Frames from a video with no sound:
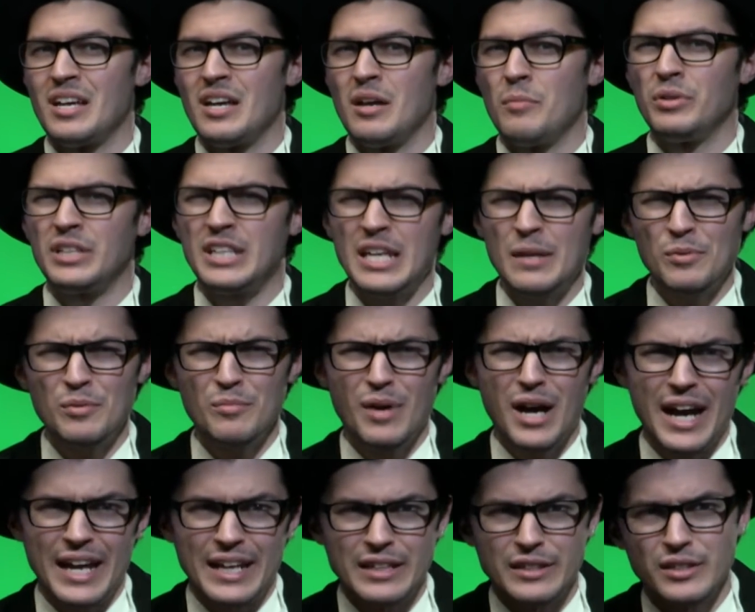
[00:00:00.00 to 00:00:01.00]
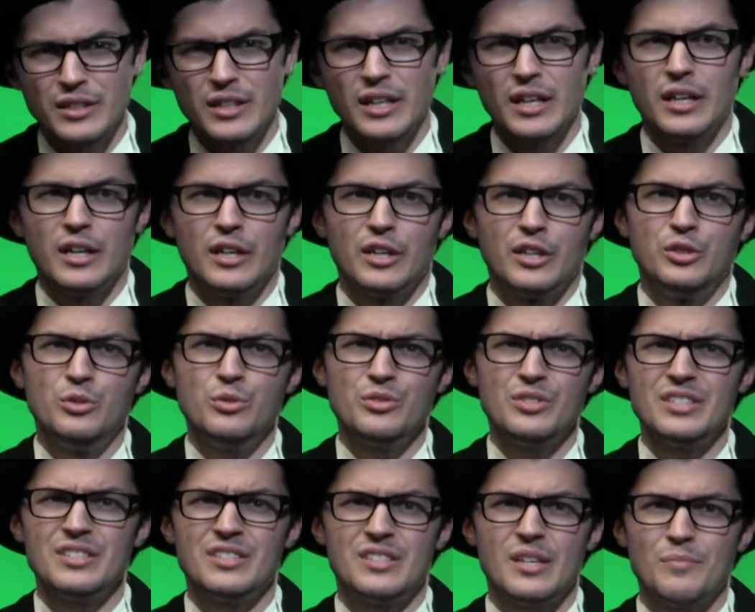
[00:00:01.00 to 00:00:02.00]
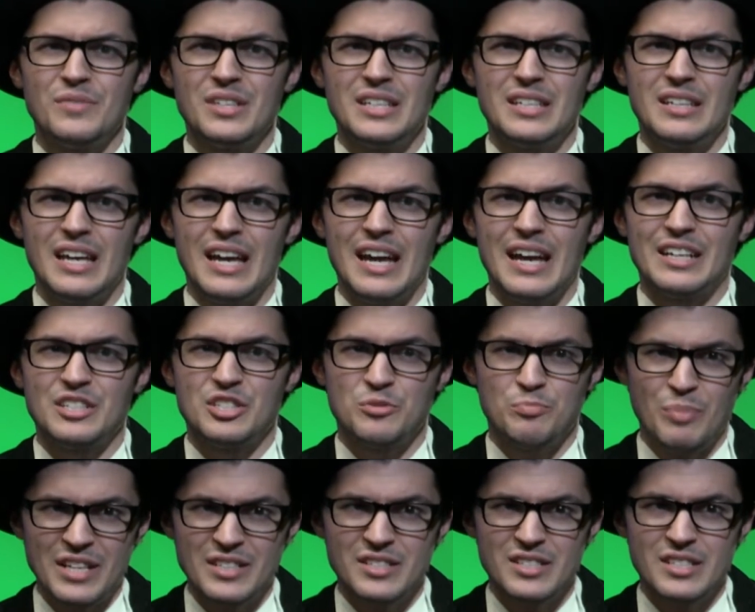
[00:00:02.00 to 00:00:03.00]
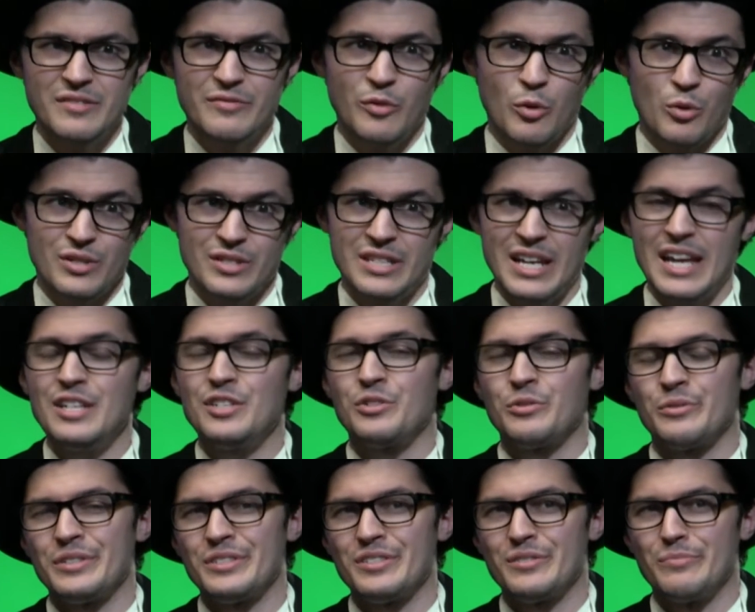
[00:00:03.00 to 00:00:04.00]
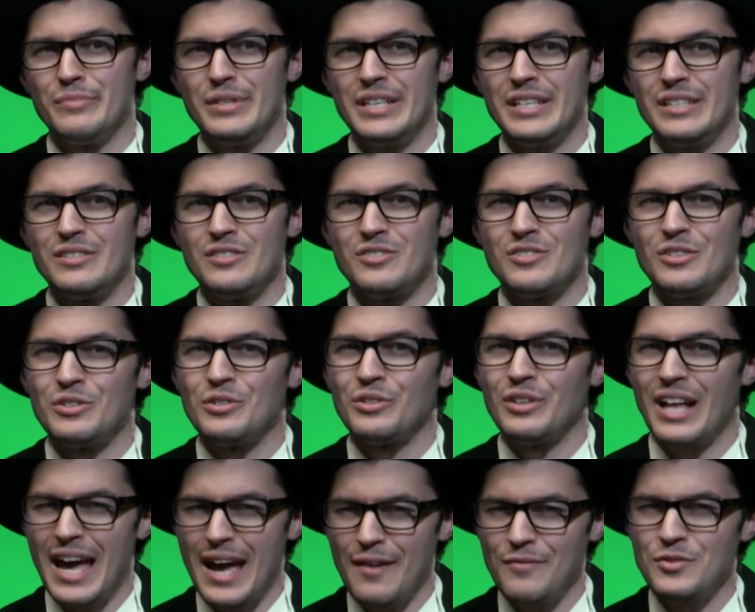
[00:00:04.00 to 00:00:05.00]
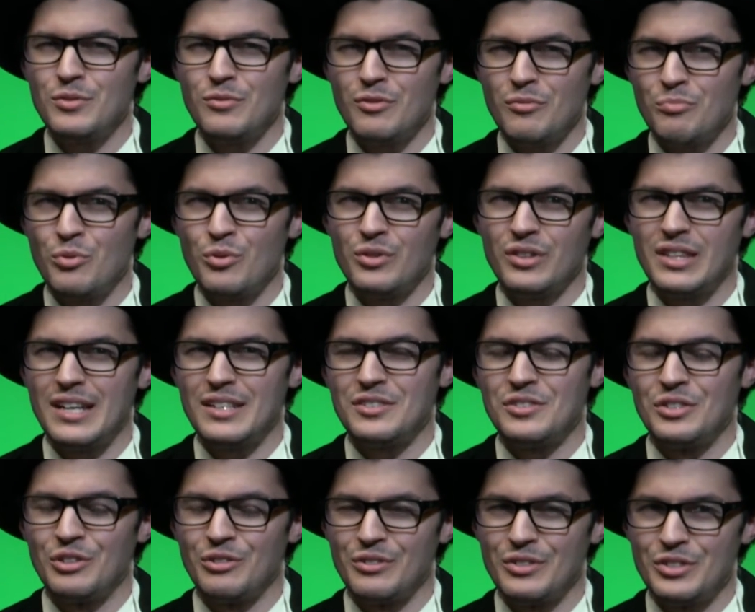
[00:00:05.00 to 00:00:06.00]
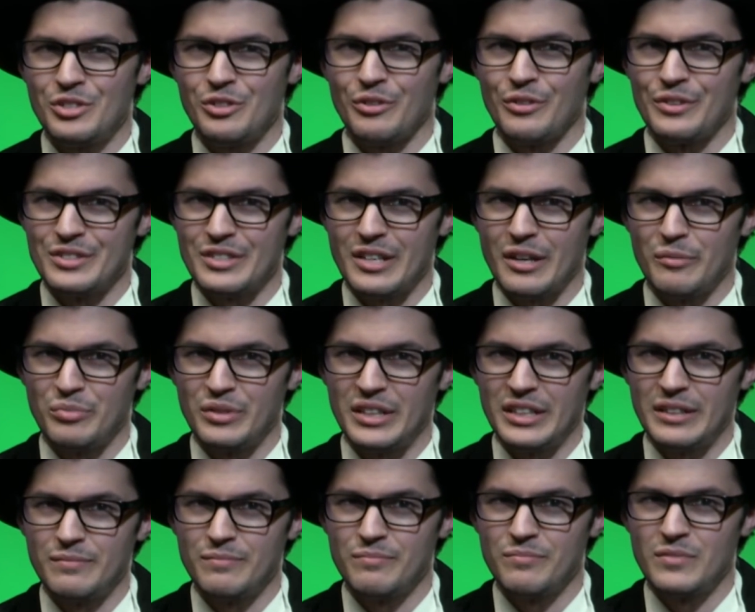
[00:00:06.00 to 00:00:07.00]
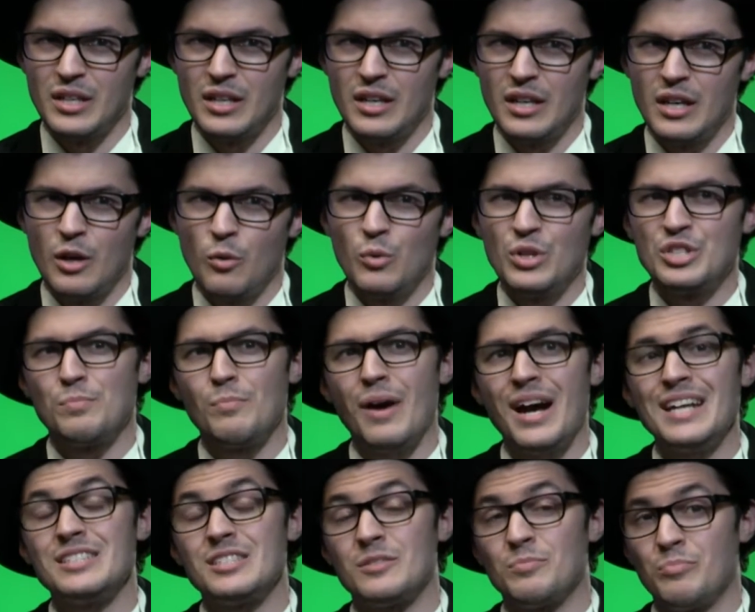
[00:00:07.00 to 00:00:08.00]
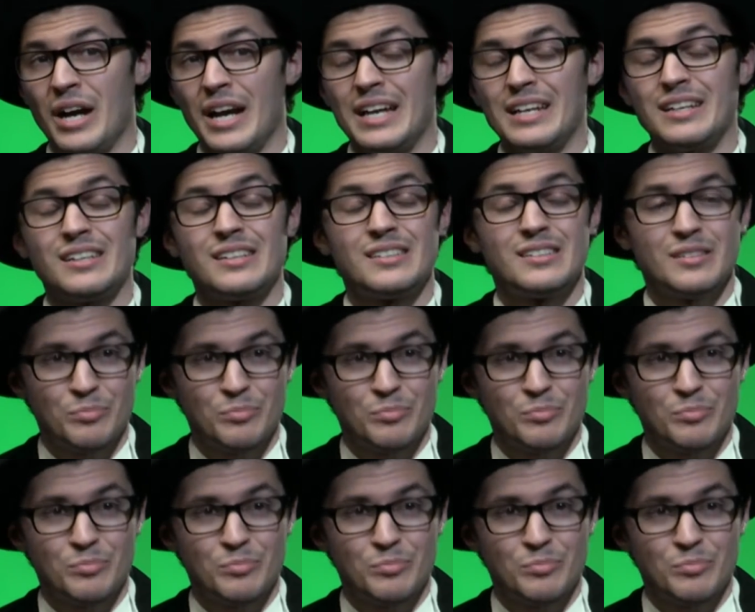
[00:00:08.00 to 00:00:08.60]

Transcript: But keep in mind, using something expensive or dangerous means you'll have to report that to your insurance company, which might spike the